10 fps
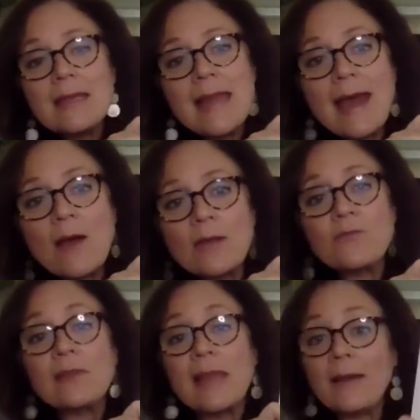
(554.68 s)
Now,
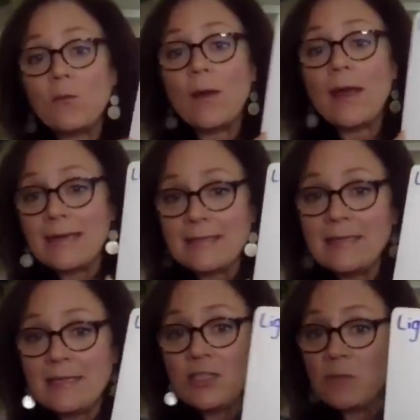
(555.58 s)
if lightweight
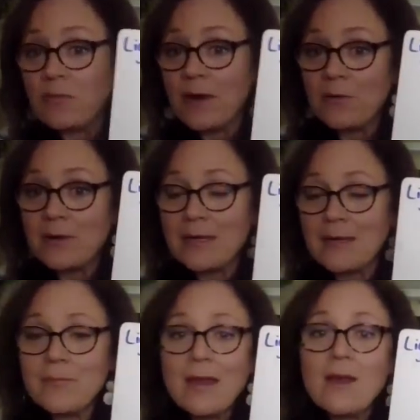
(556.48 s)
is your
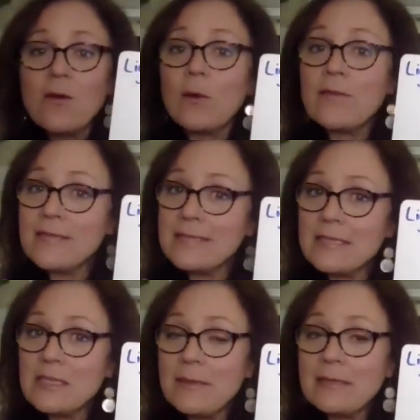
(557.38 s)
priority, well, this is
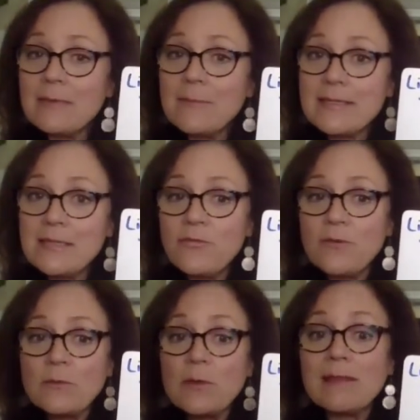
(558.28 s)
going to be a little bit
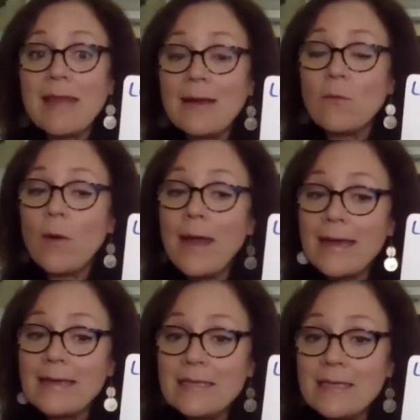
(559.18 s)
different. With
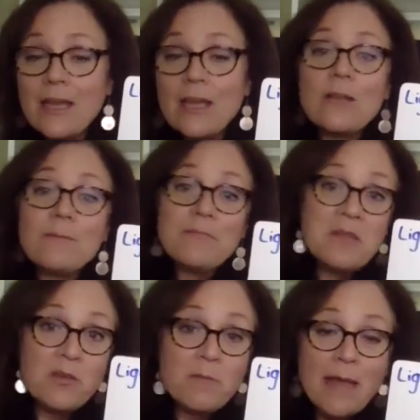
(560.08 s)
lightweight,
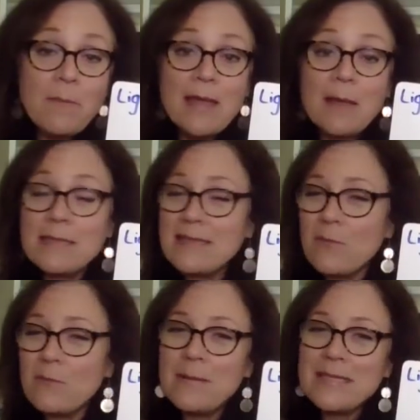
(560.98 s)
you may be able,
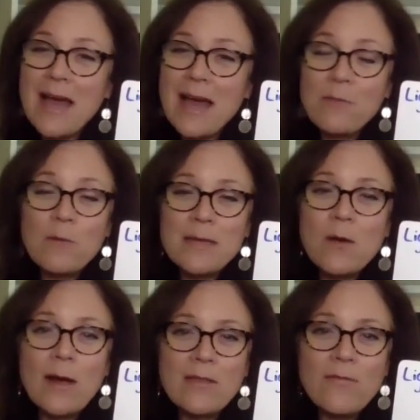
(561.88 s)
maybe time won't be
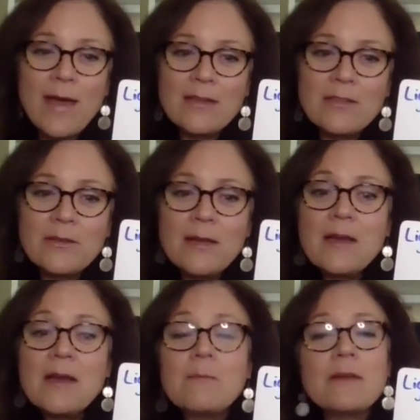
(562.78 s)
quite the factor,
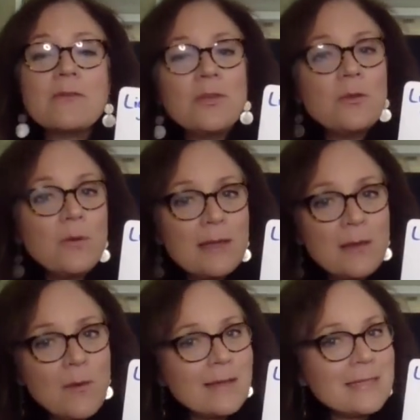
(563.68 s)
but if you
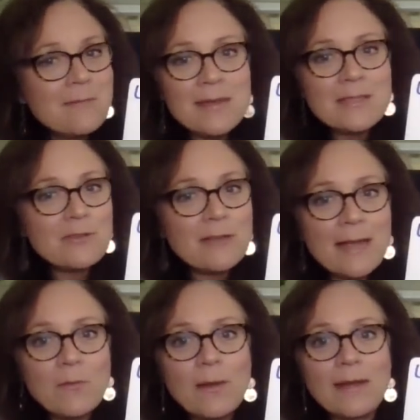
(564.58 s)
really want some things that are
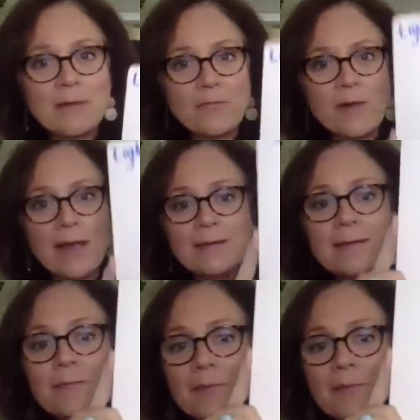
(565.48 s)
lightweight, my friend,